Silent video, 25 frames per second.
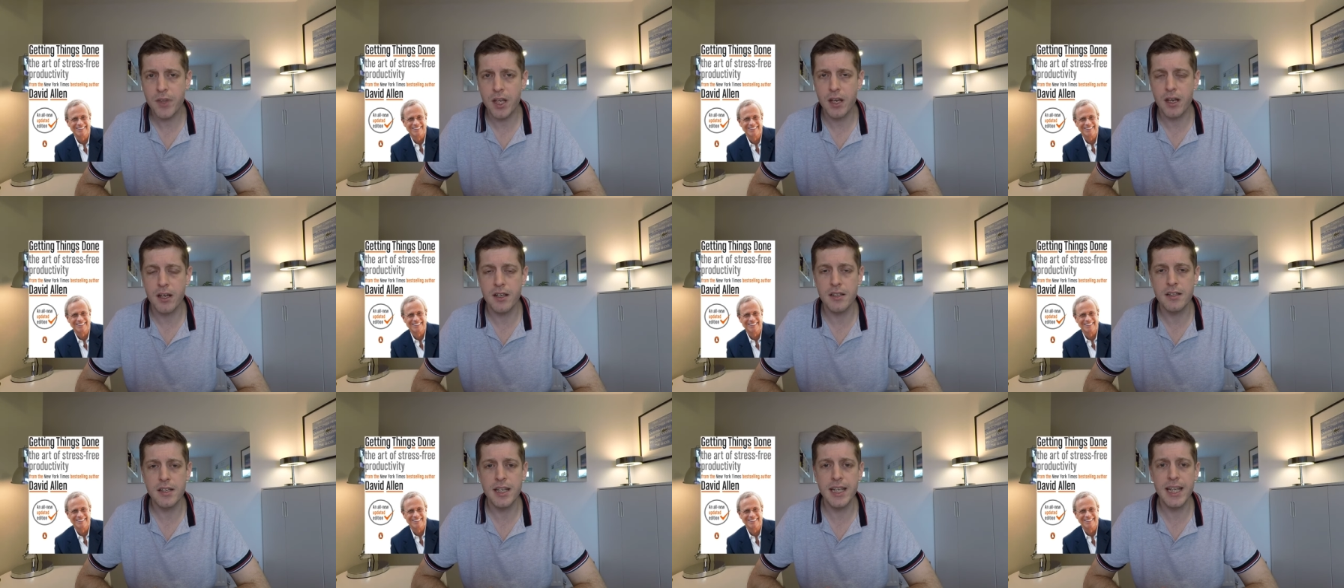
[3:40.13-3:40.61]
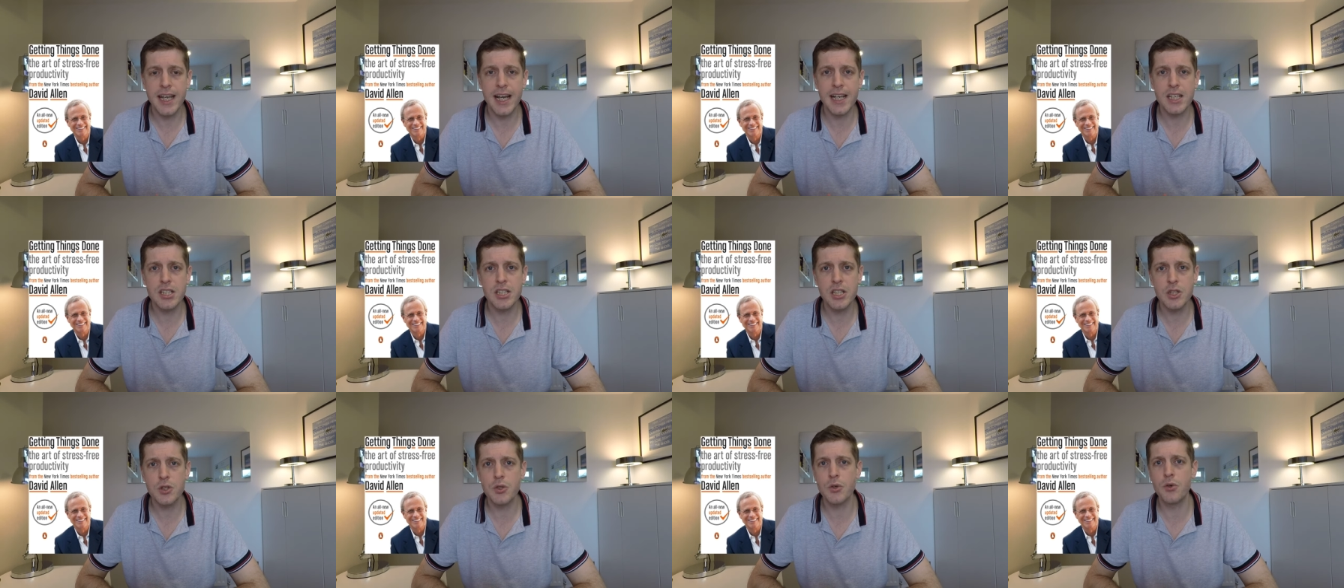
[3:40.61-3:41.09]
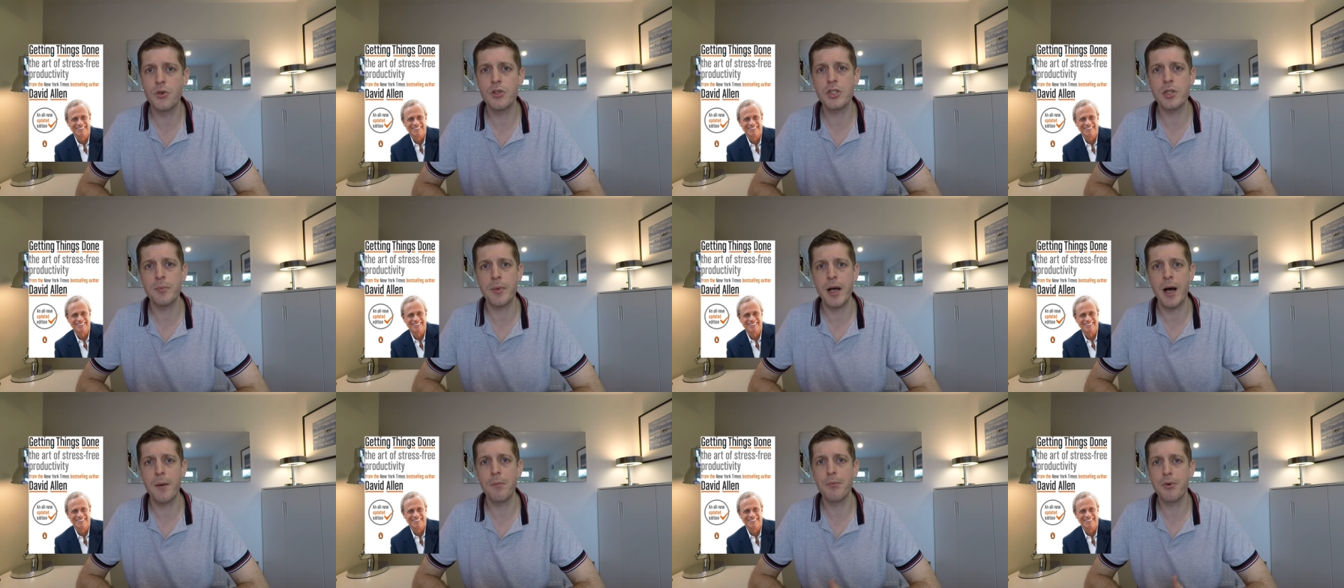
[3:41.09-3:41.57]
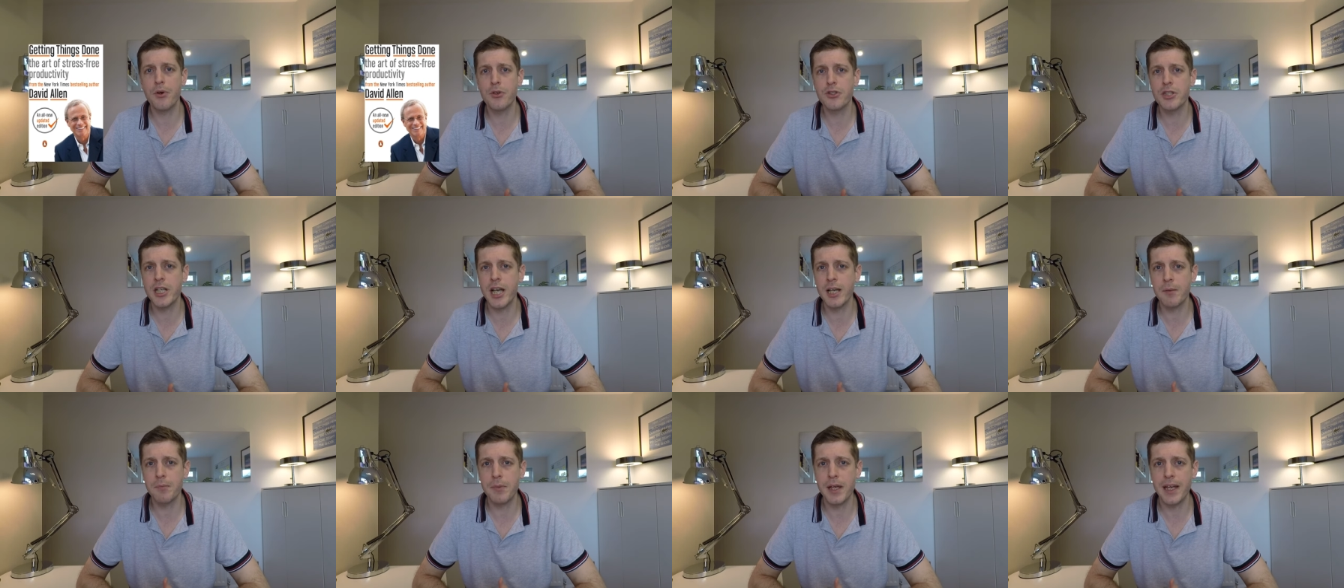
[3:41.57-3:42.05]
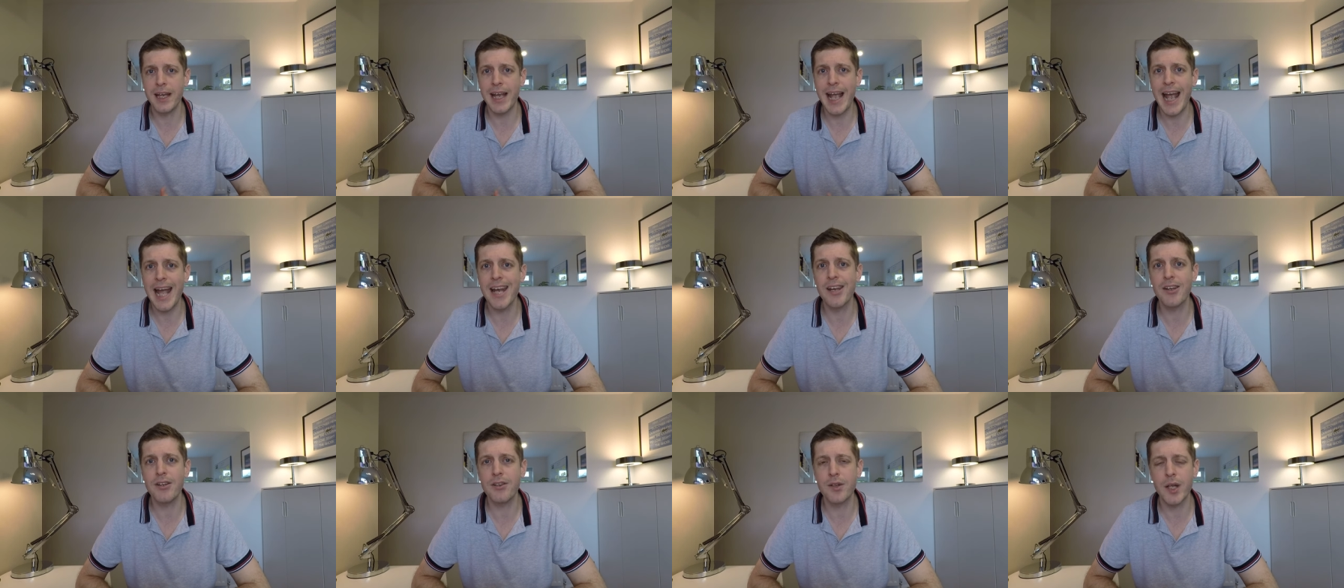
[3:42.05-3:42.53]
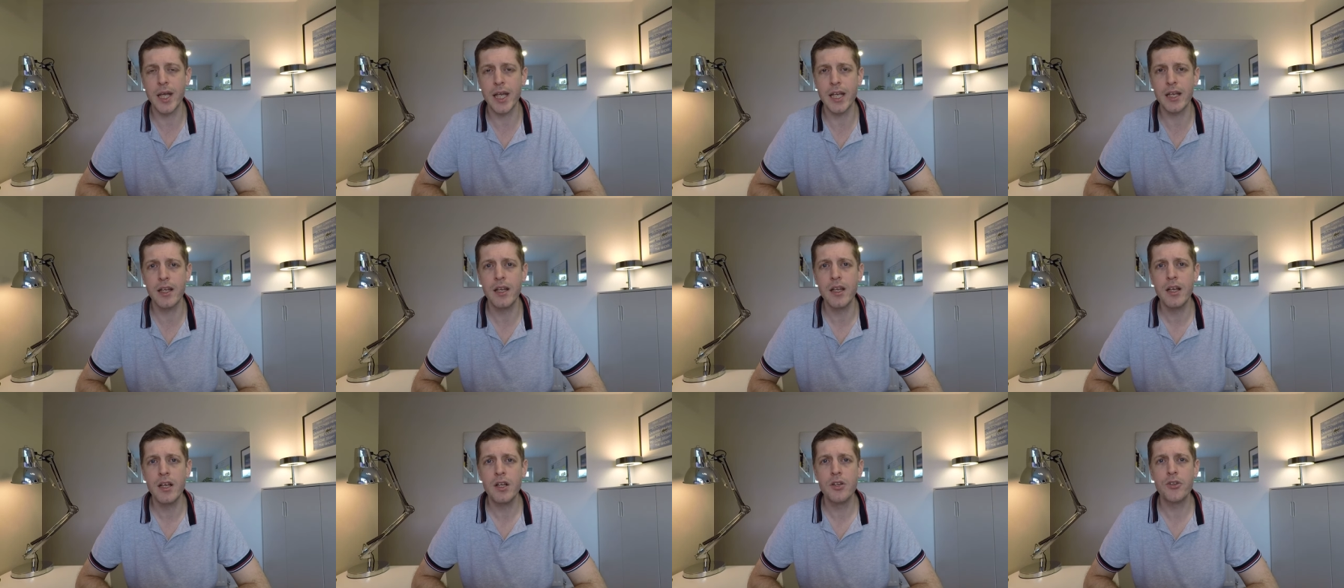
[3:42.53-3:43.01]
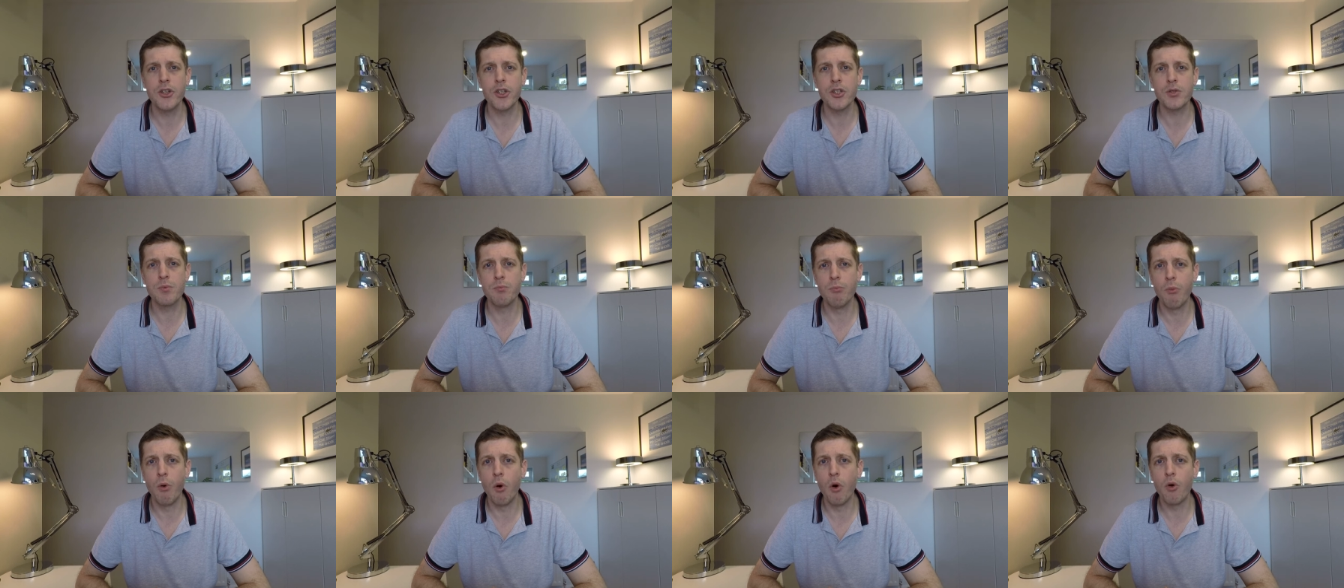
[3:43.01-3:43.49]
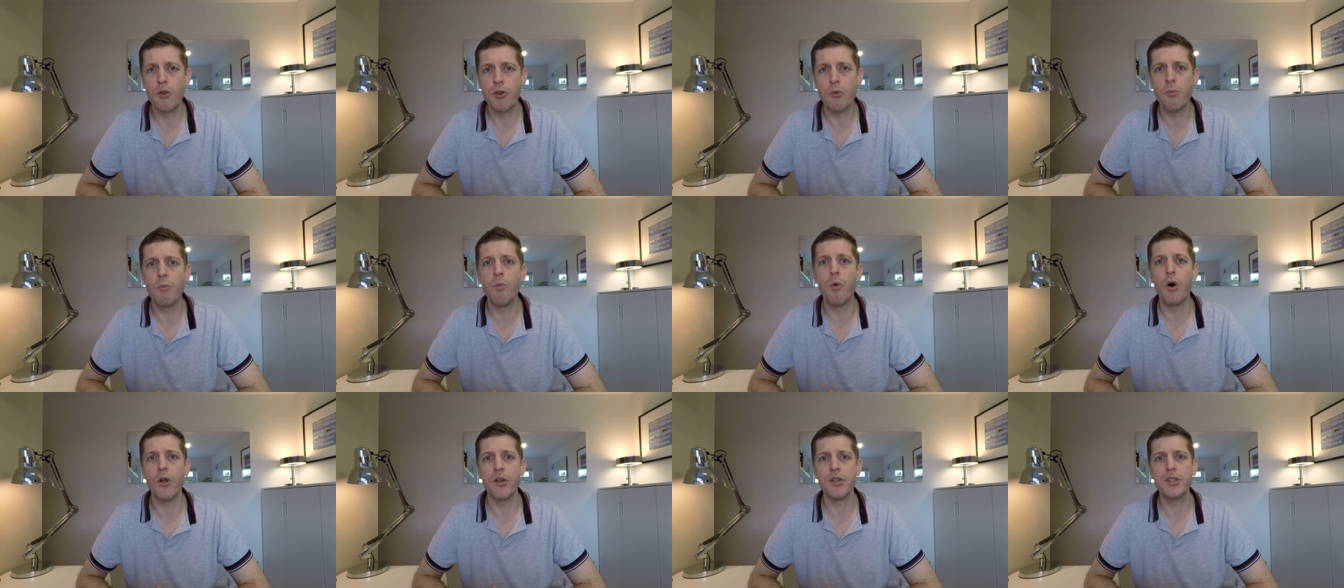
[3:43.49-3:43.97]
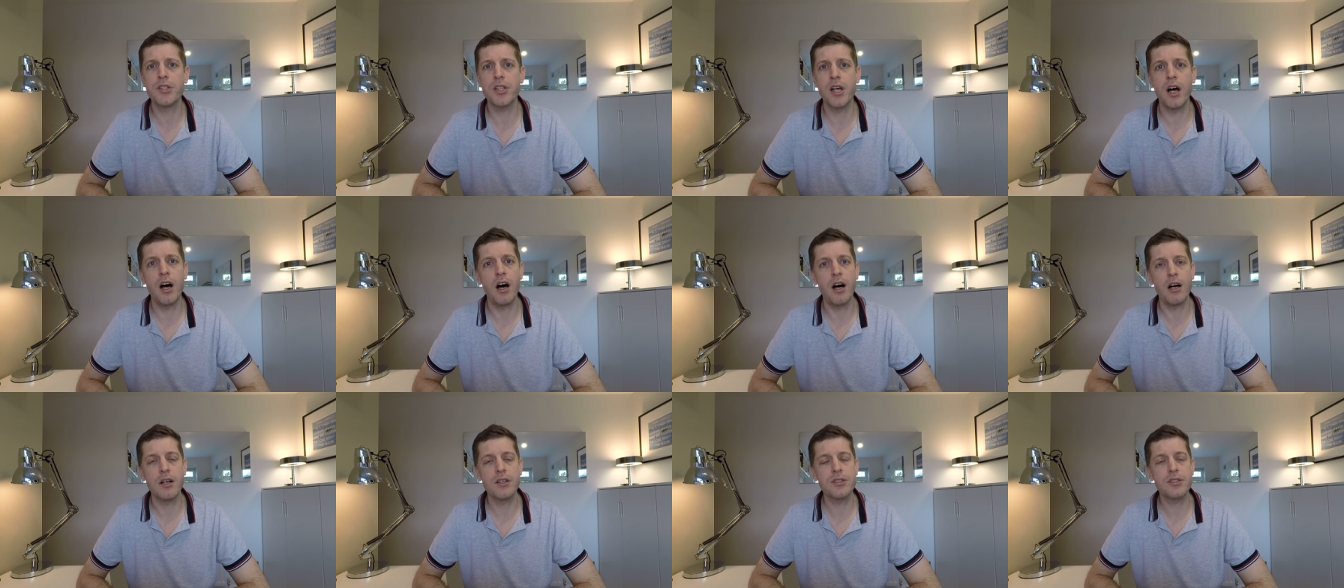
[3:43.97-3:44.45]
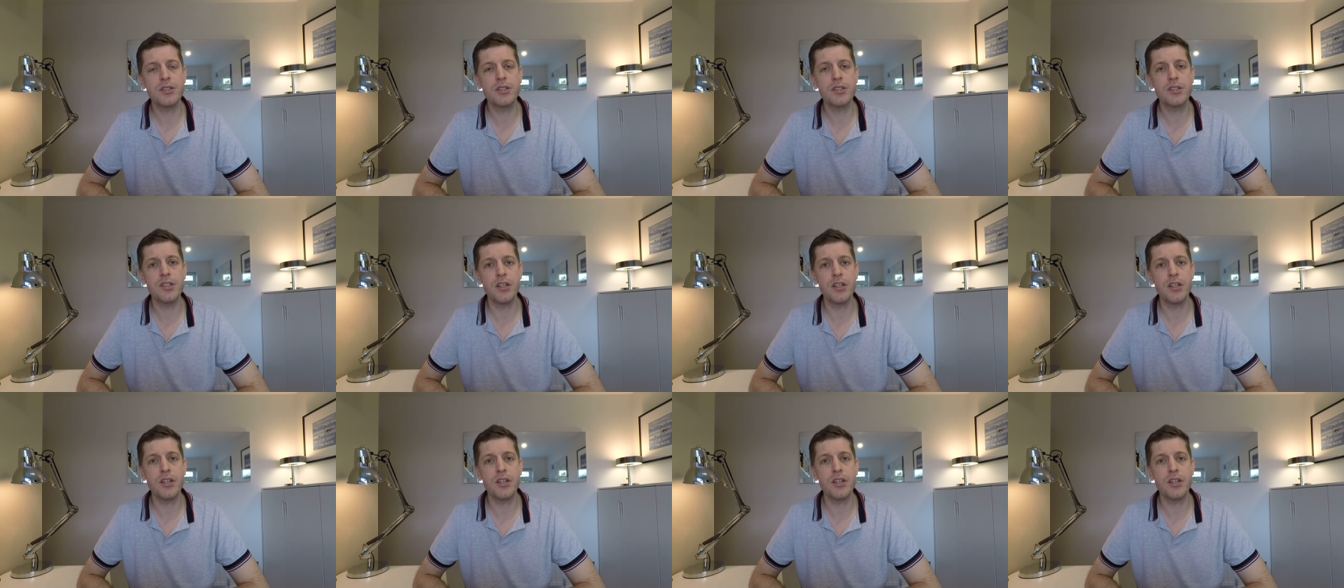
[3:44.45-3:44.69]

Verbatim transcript: uh, he actually talks about a project being anything that's more than one task.